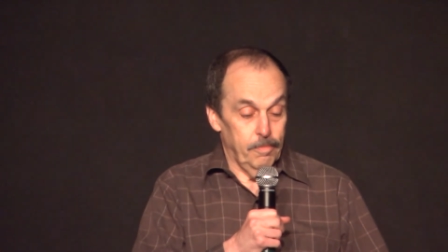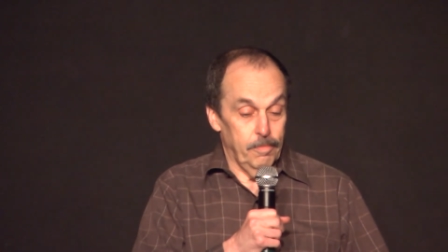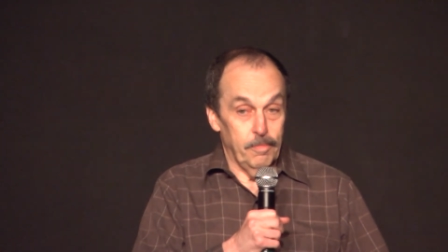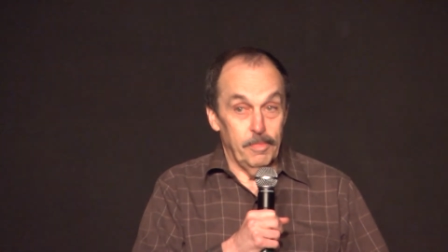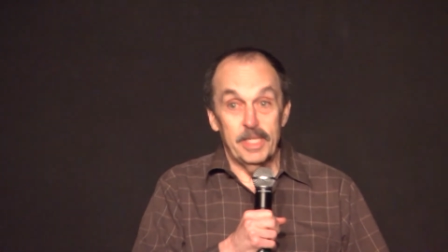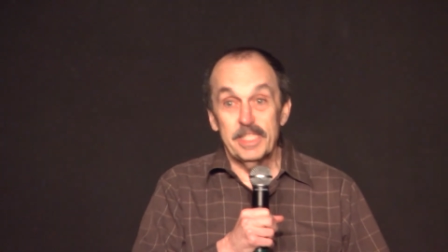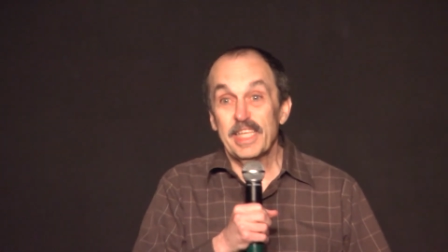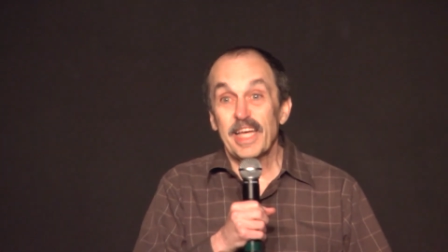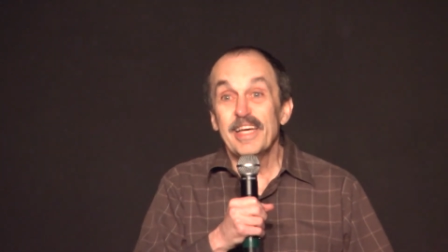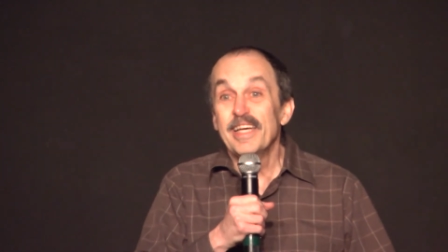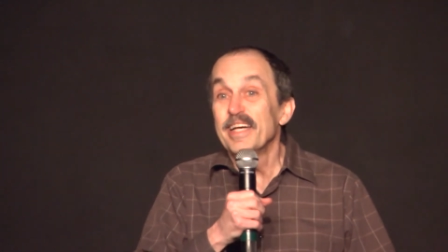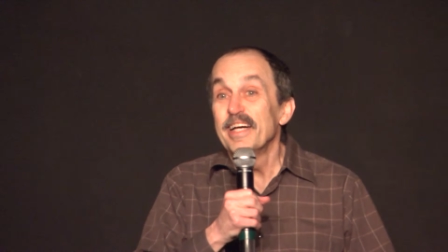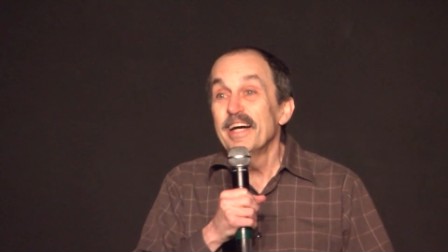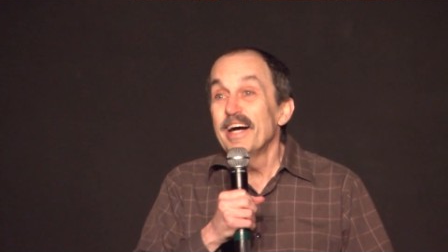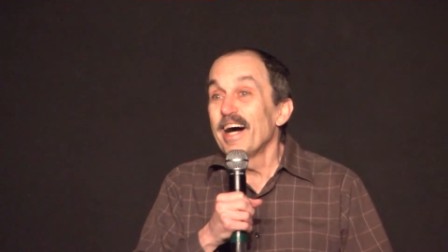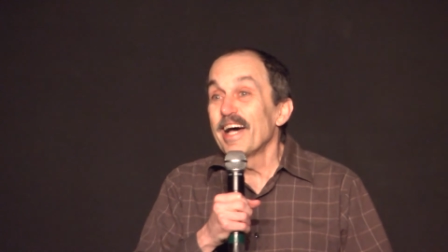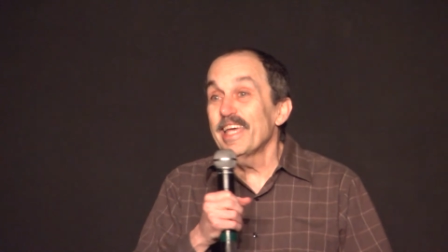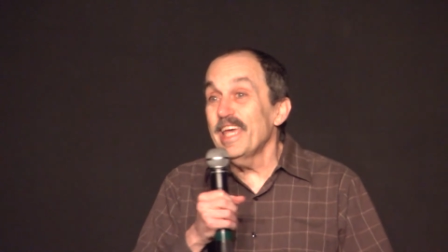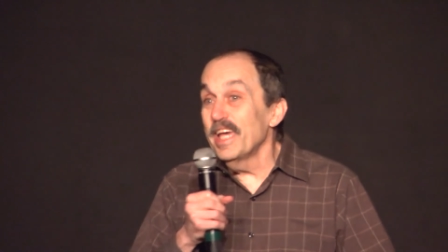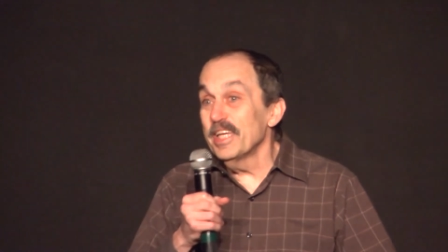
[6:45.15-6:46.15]
Because
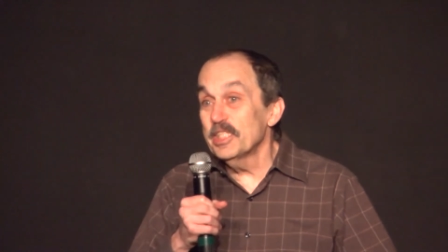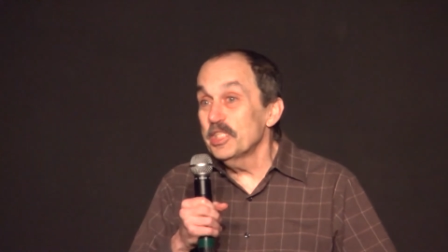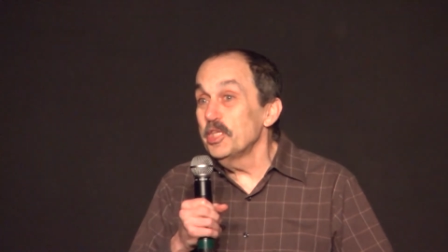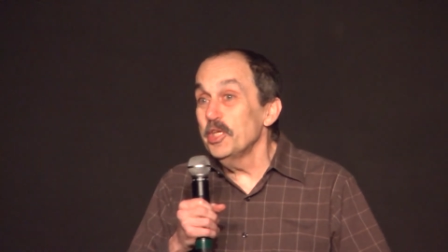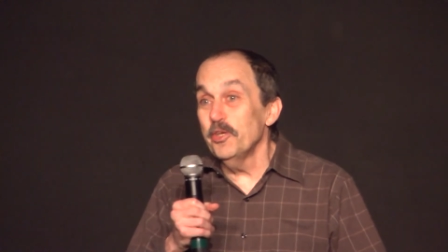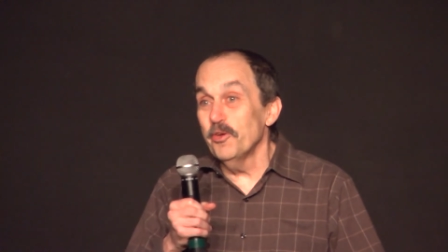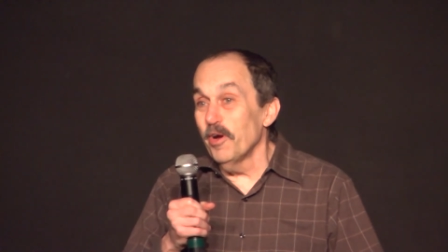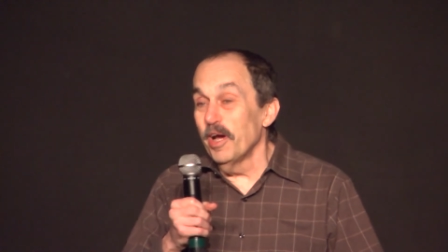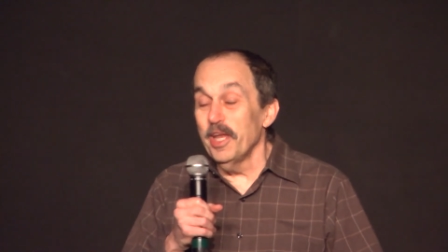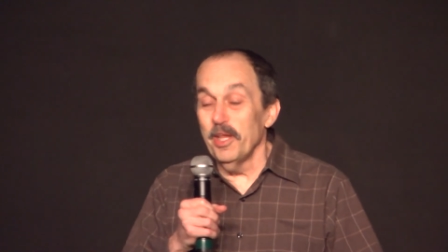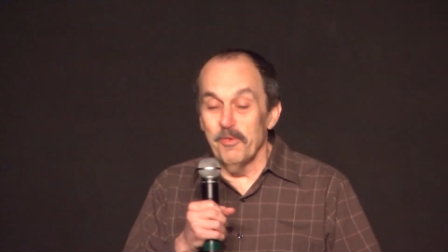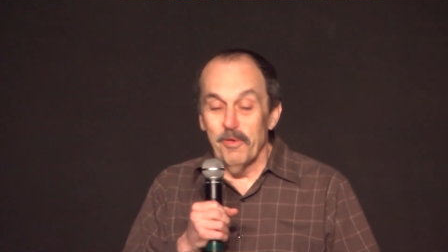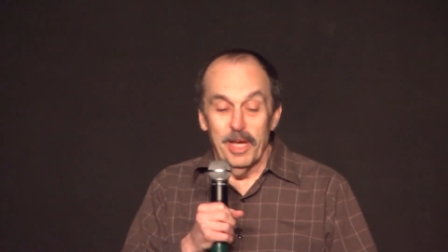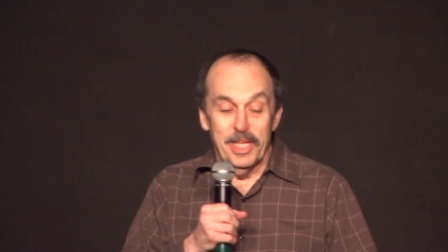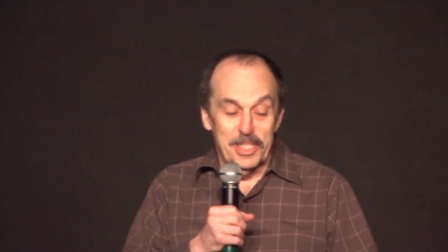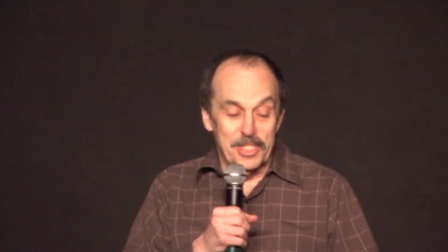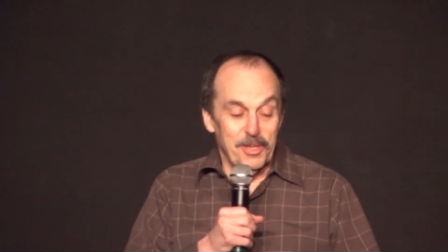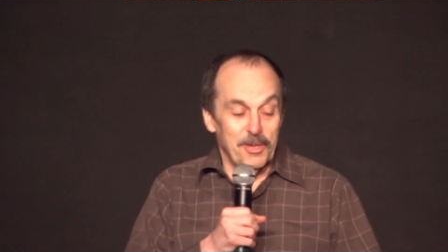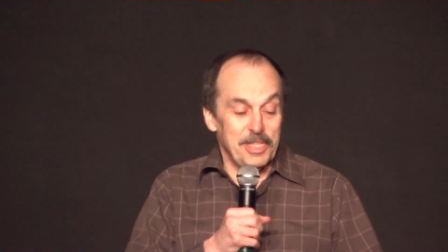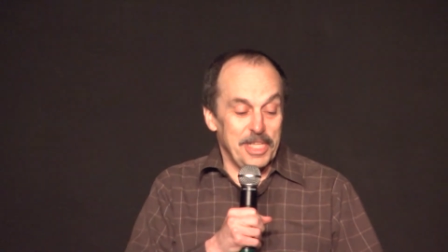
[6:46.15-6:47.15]
I can't see you
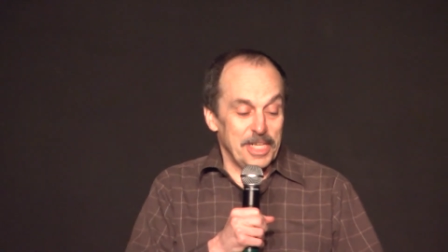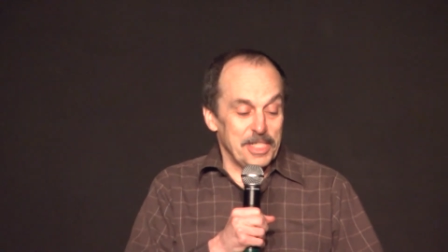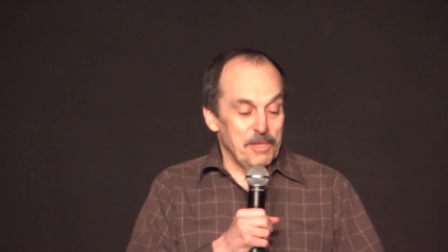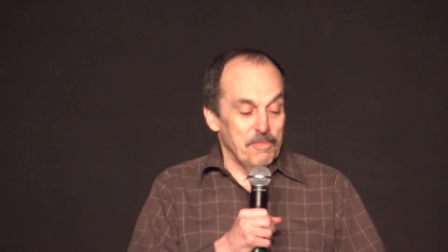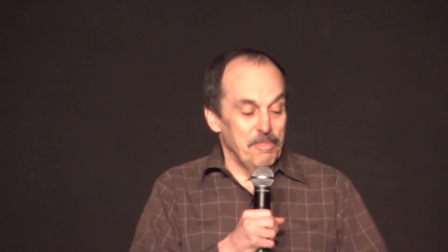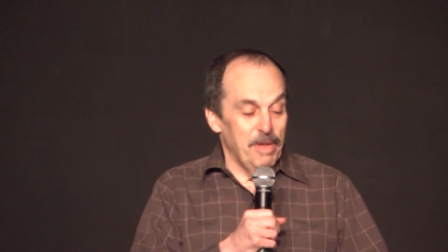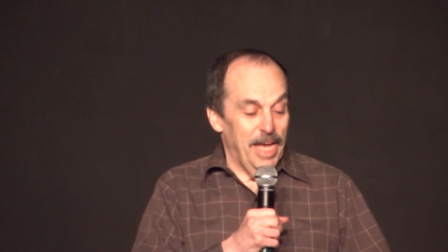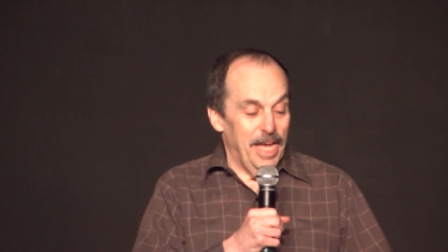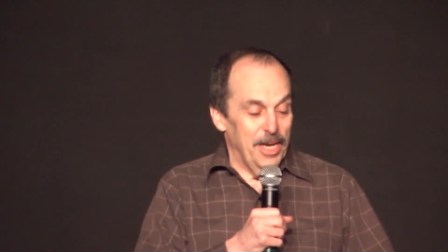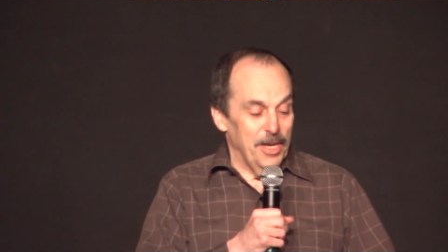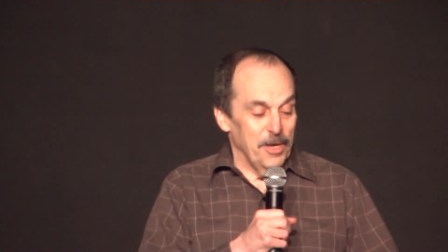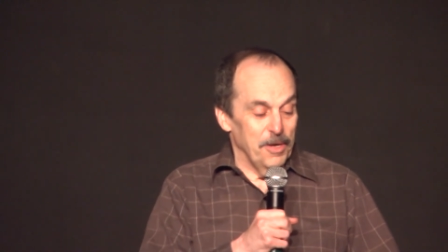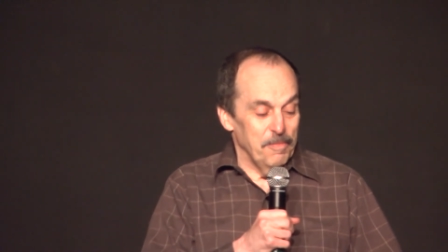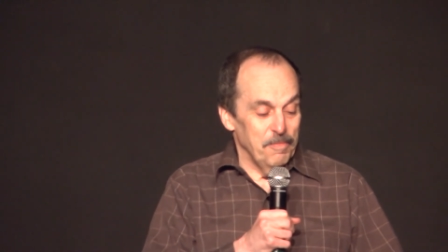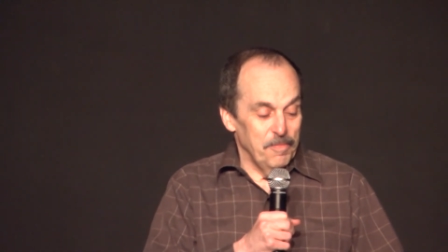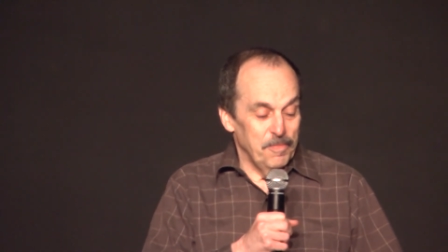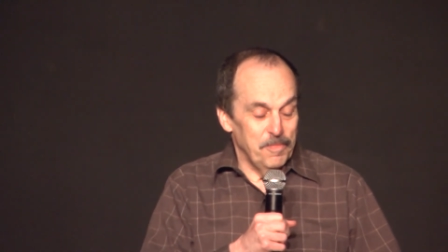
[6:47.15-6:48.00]
anyway, so it doesn't matter.